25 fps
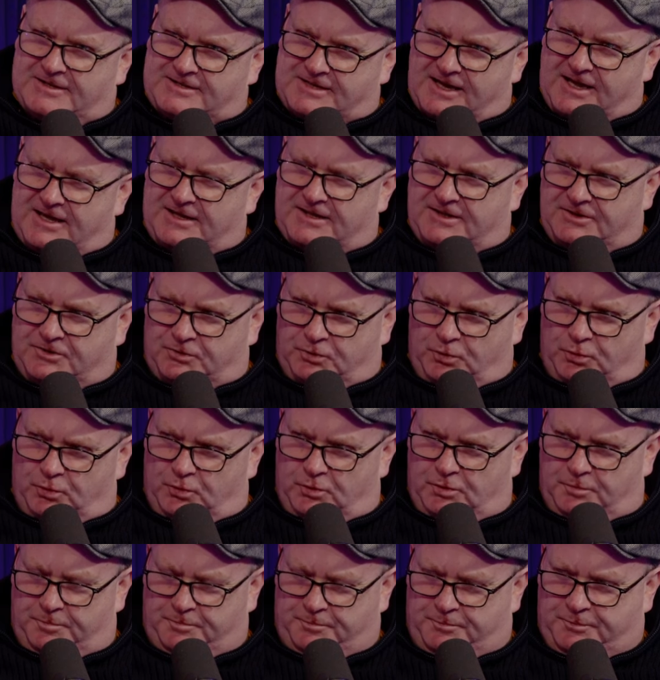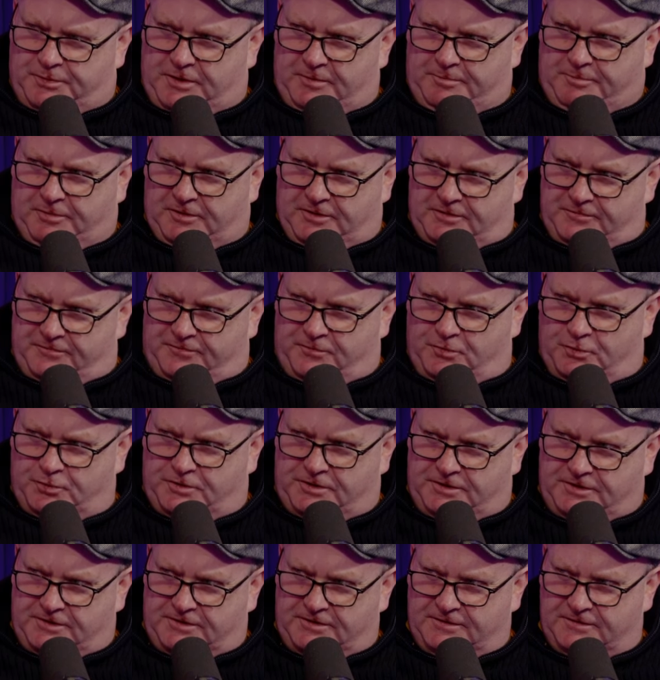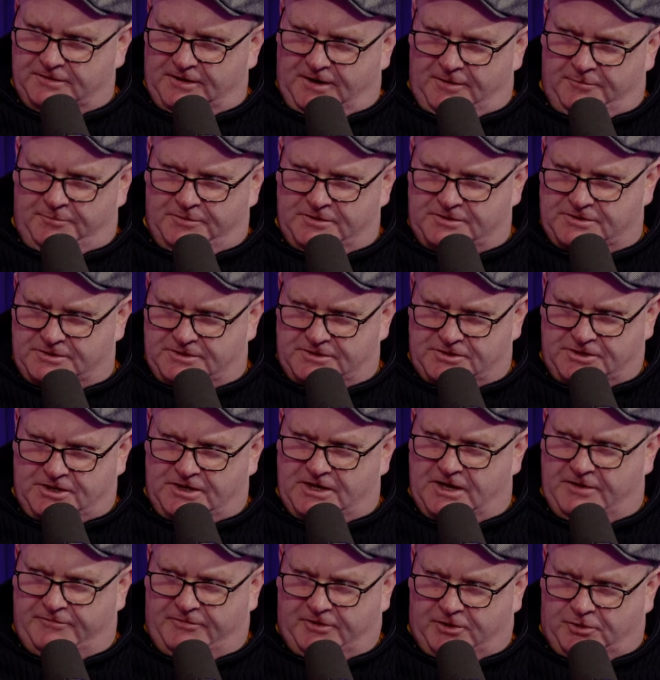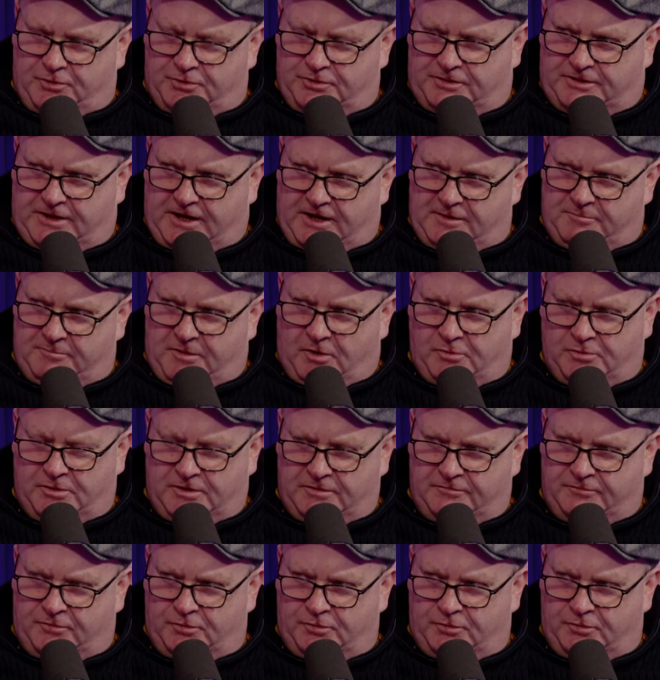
Is that the total people that voted? That was, she never got ten million